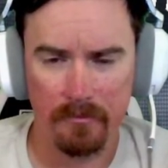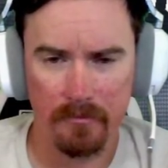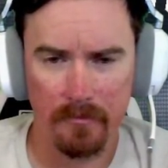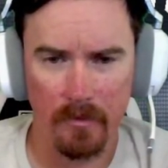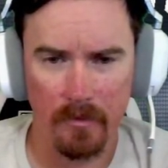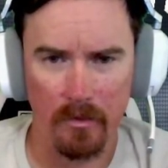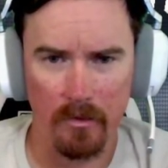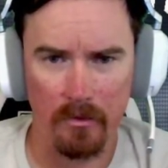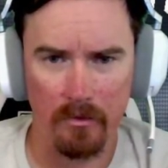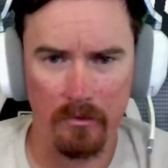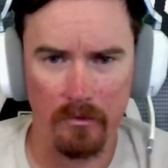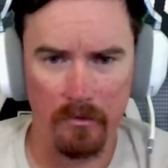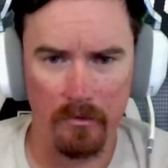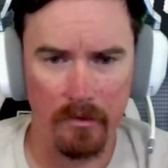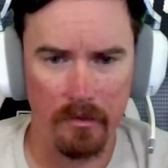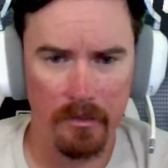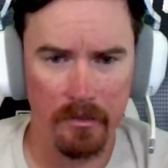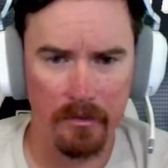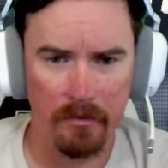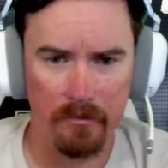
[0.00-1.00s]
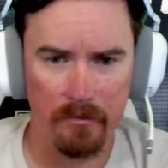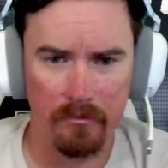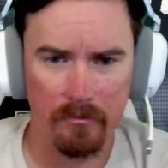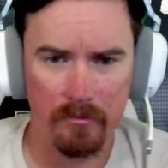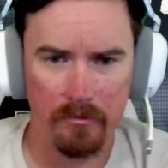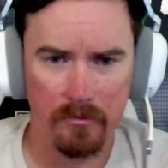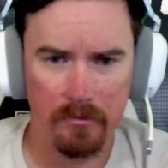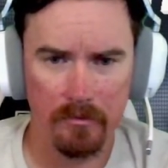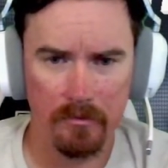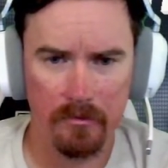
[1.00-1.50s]
Alright.
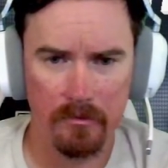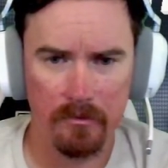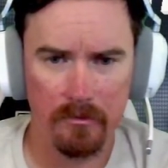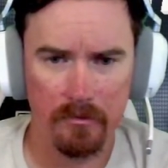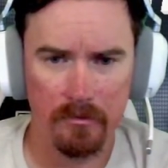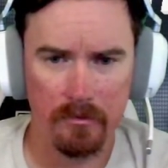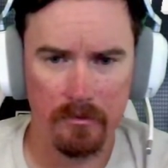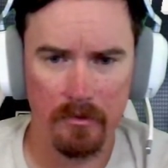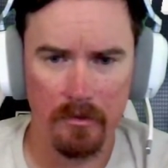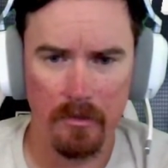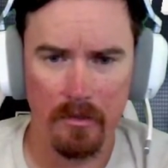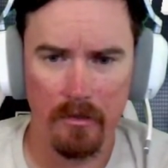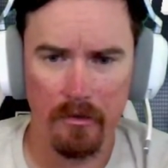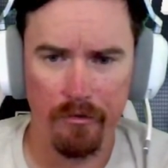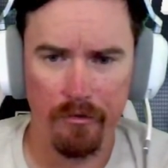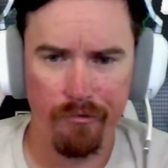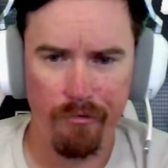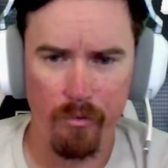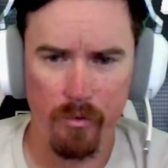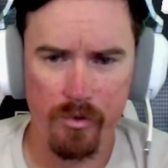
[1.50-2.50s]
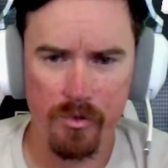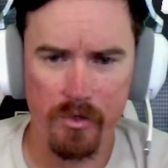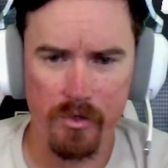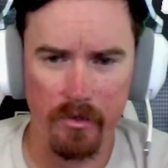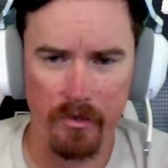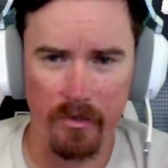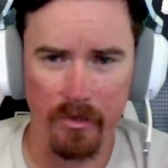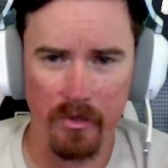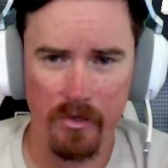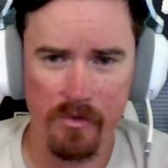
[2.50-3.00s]

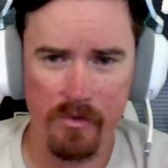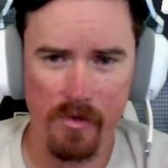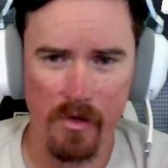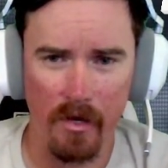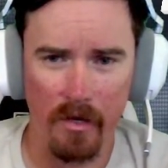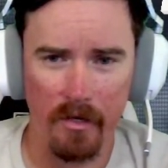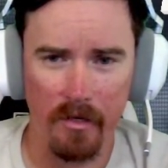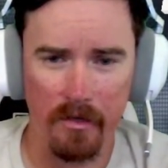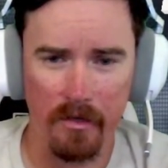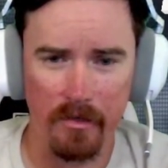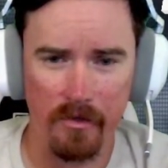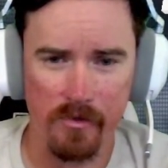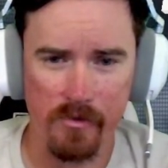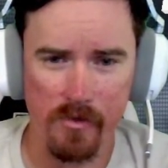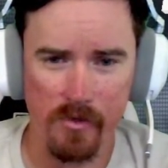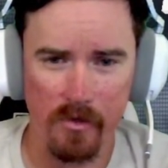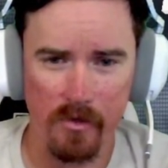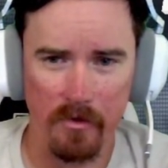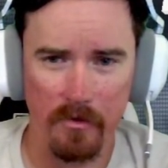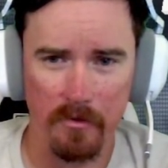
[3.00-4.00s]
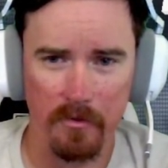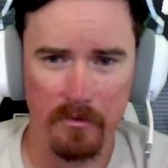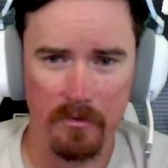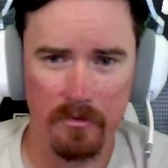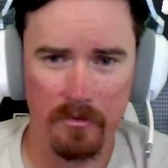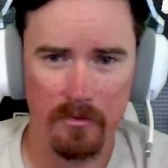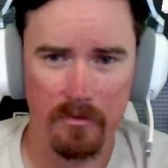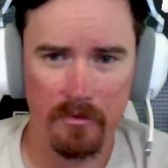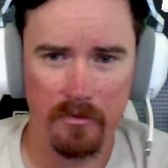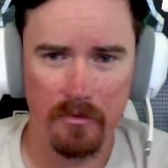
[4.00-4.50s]
Fortunately, he's not hitting, so...
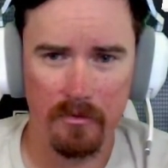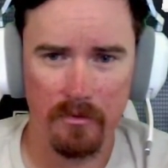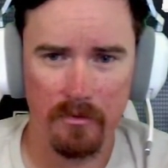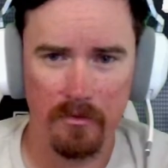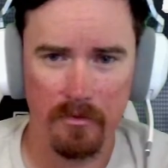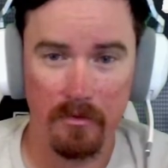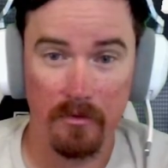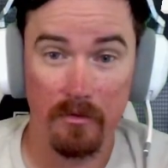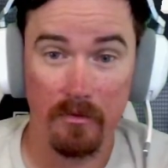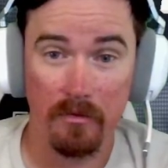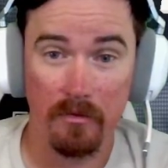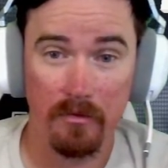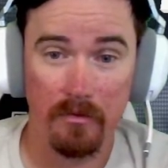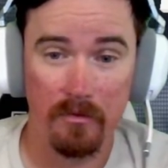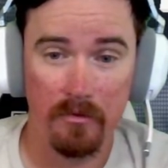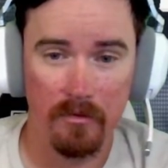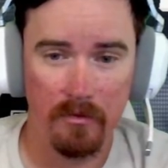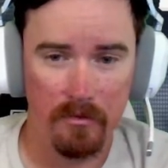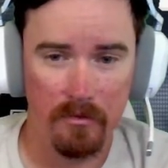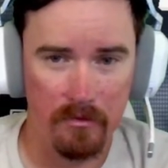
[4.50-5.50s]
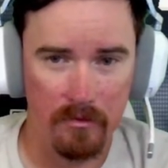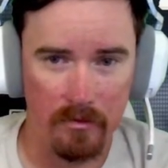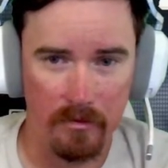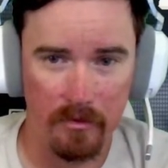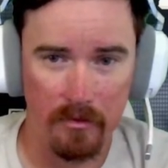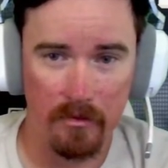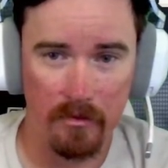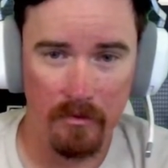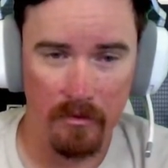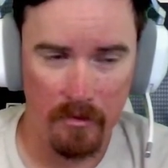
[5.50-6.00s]

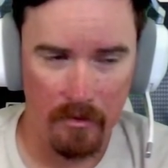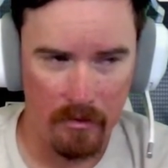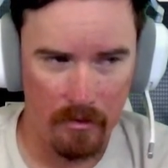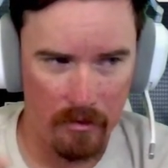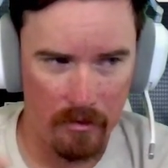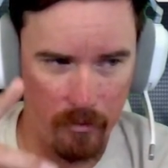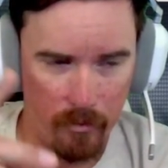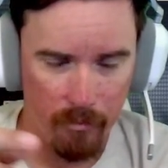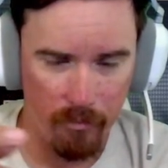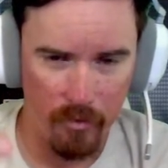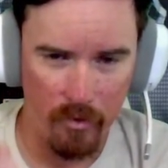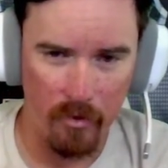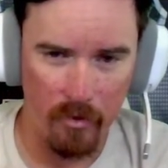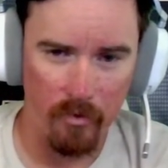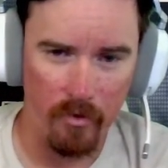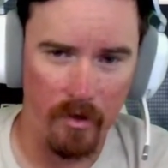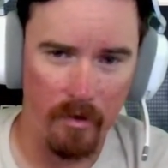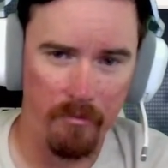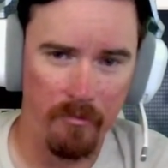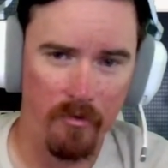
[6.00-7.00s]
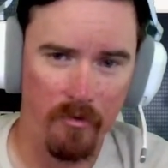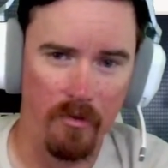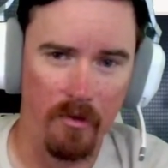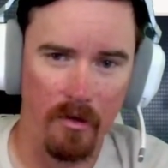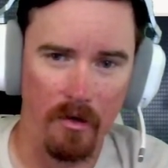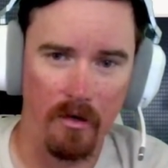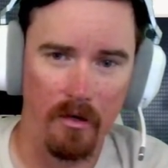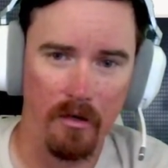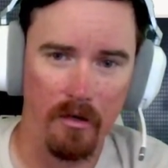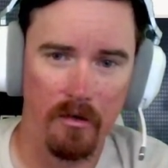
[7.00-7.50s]
And we programmed
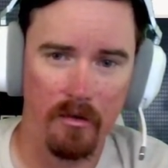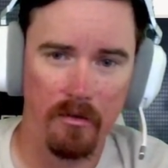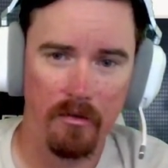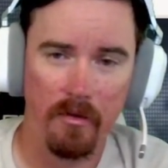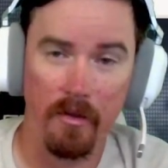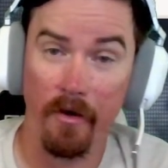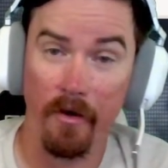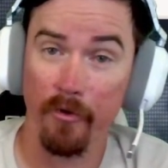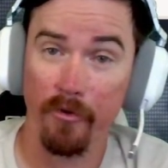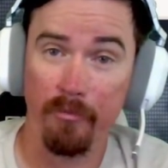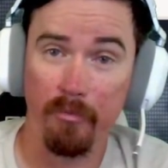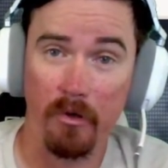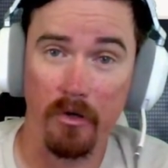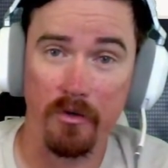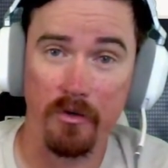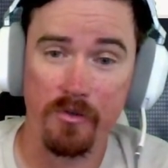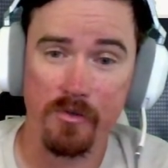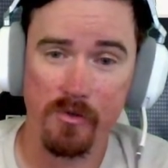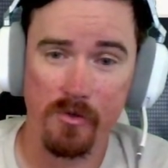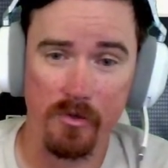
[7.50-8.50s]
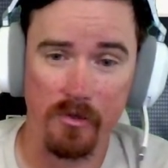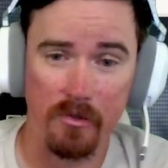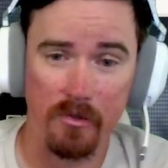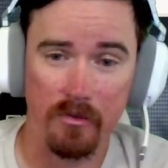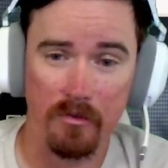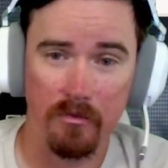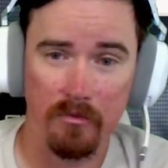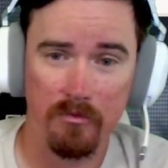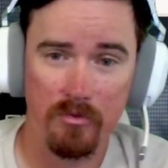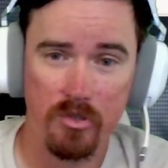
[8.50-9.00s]
the health bars
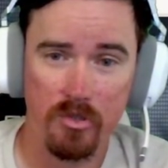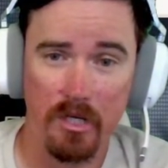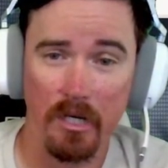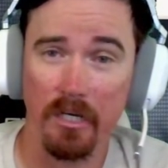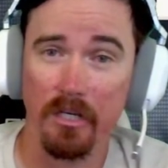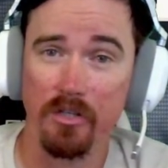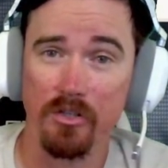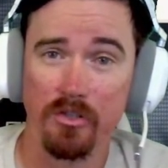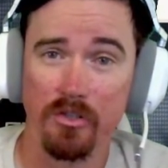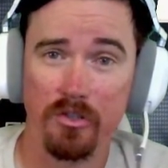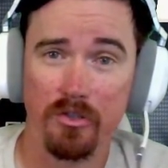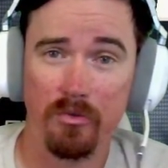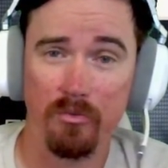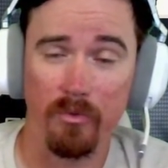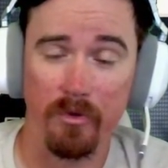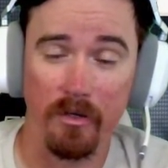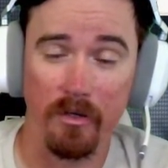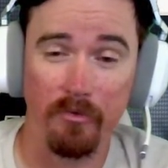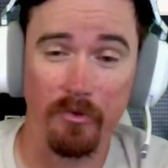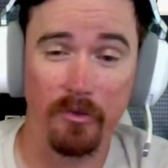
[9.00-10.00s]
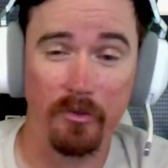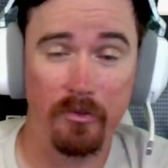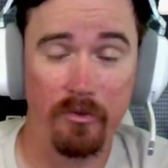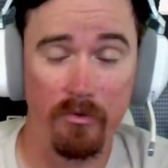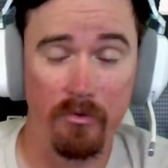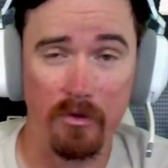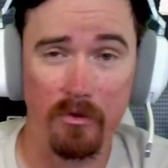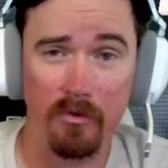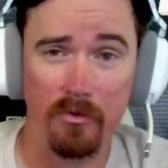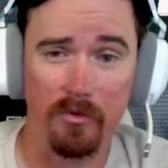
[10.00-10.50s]
to change whenever you're
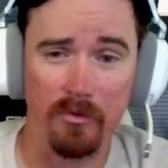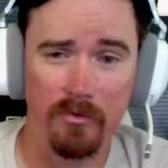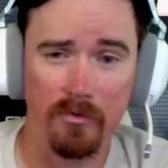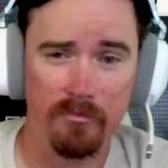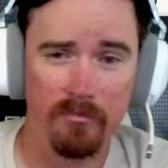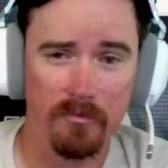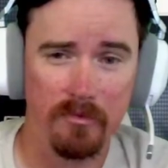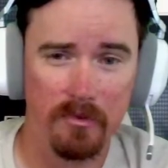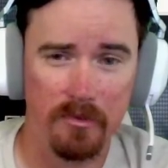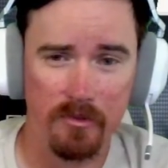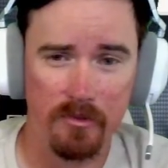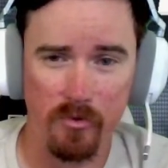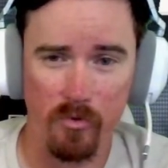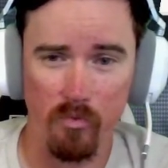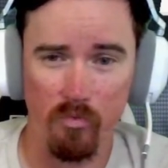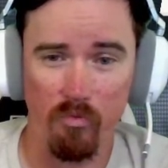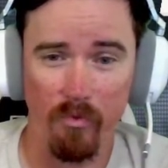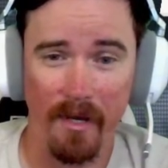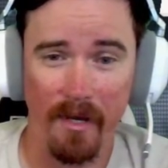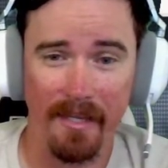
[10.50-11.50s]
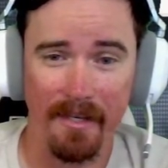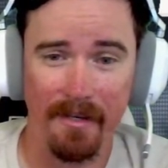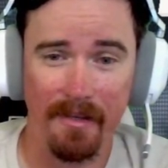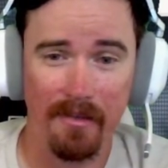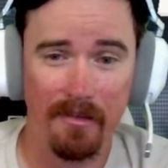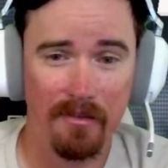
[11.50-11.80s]
critical into red.